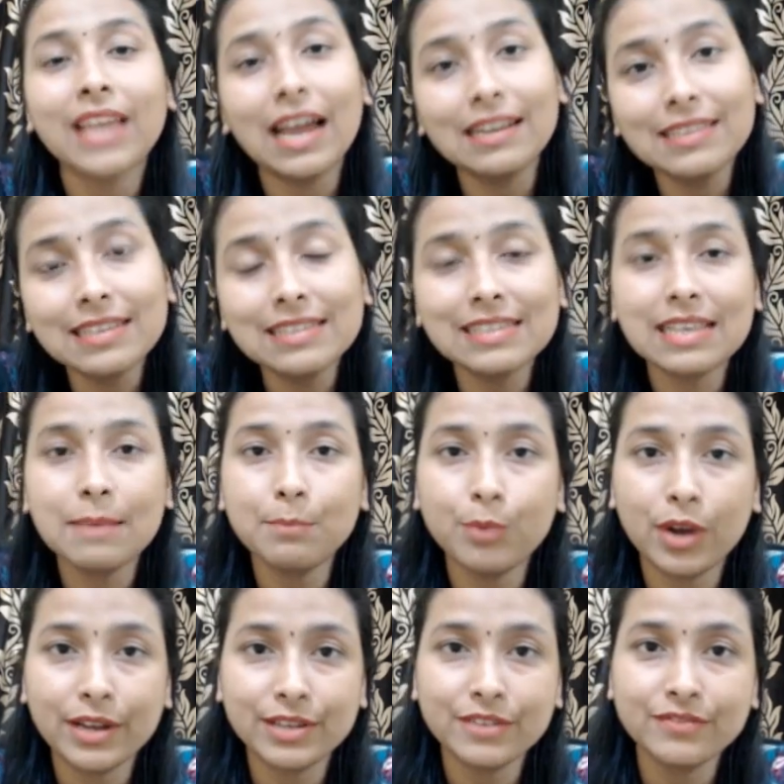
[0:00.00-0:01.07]
at the same
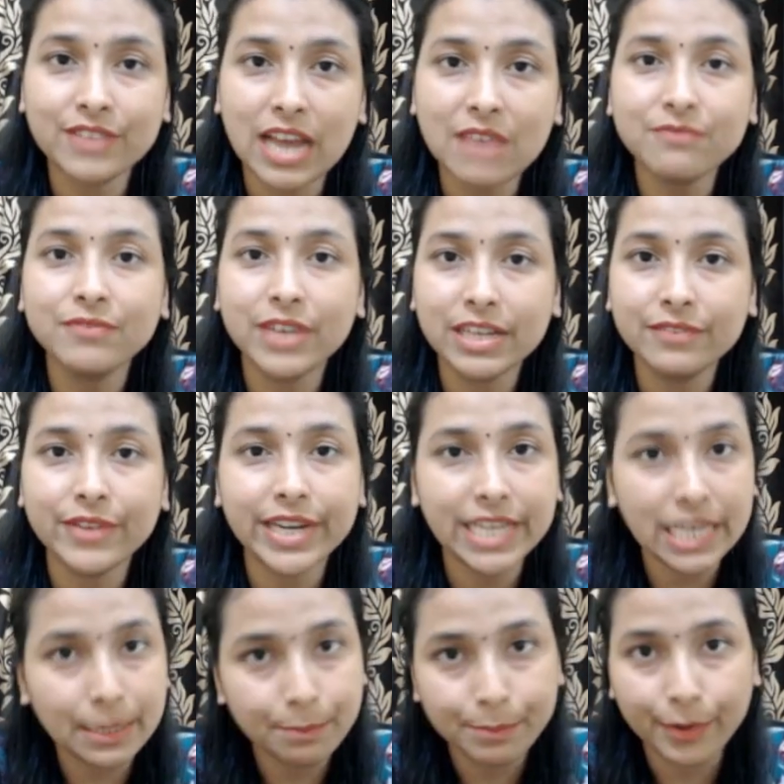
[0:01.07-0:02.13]
point of time,
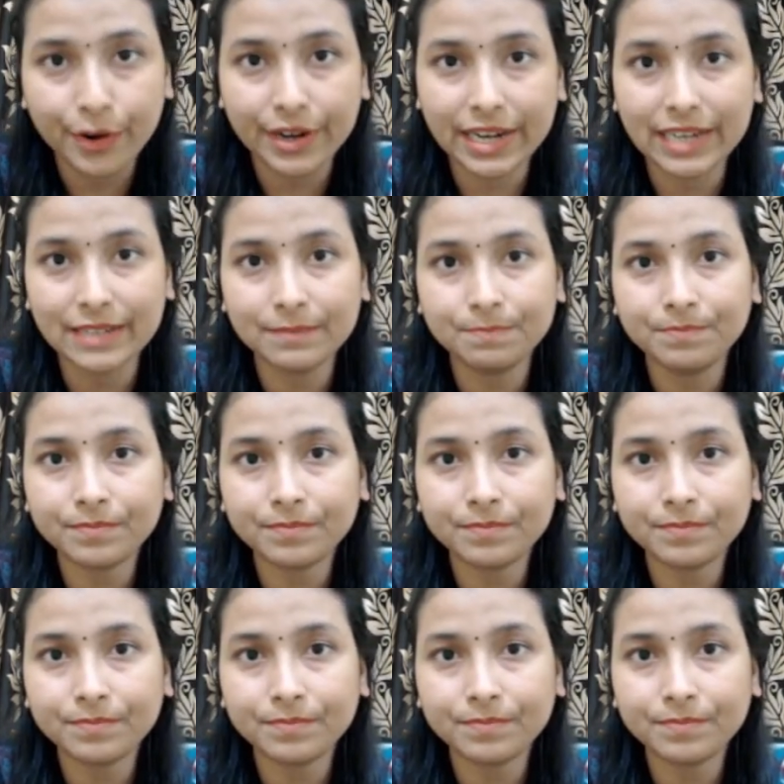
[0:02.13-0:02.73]
very important.